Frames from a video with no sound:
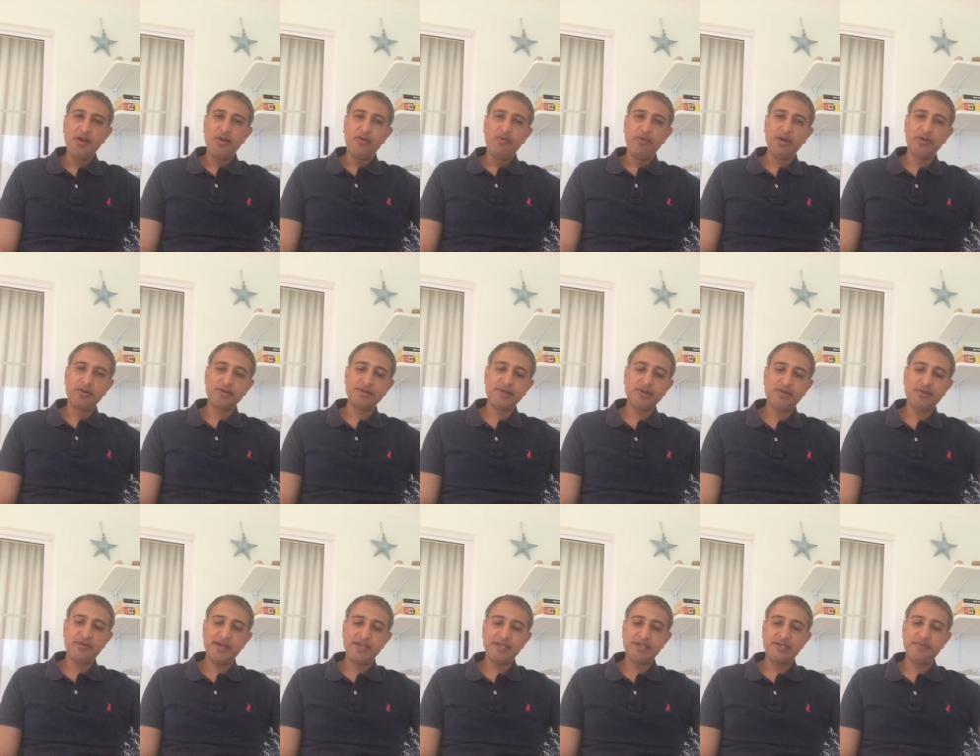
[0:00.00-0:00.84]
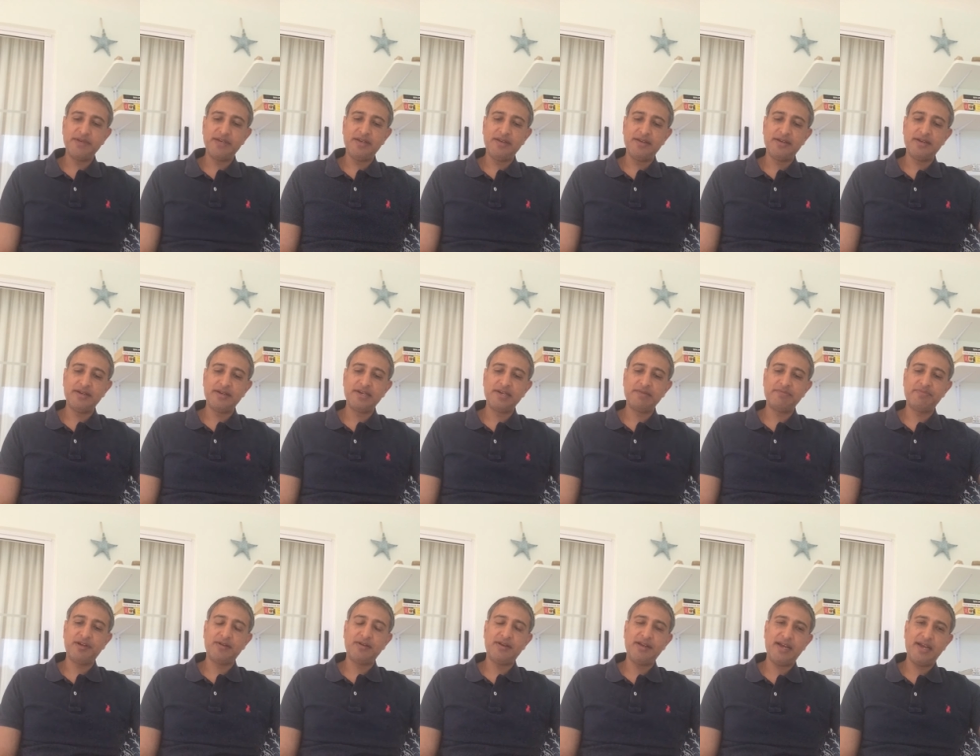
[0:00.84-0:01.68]
We're also going to be learn
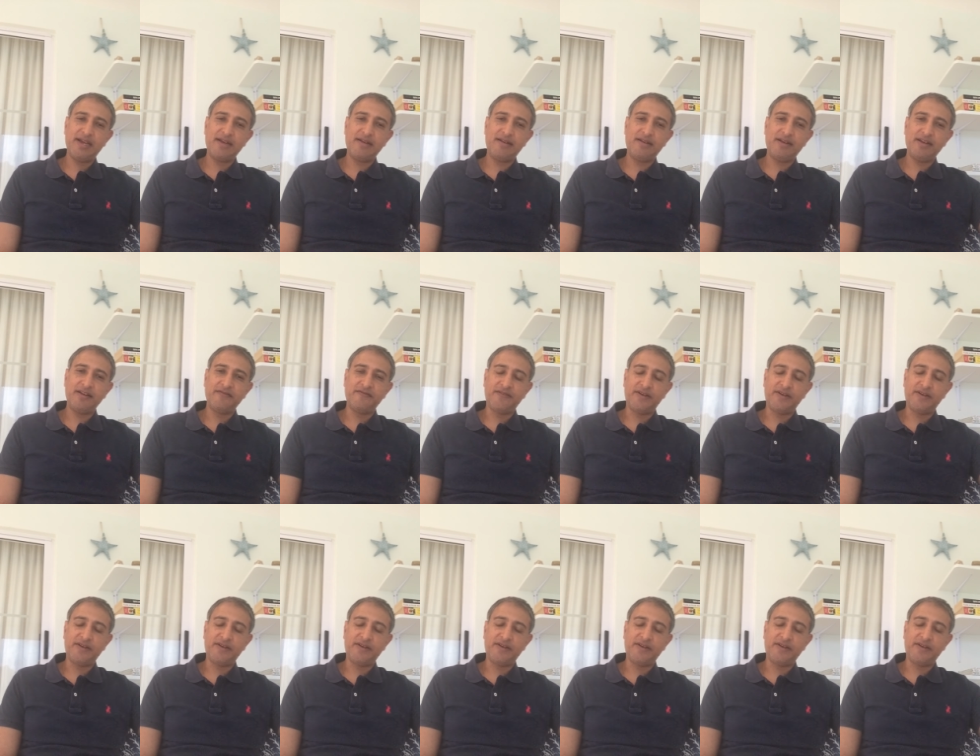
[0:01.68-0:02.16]
about handling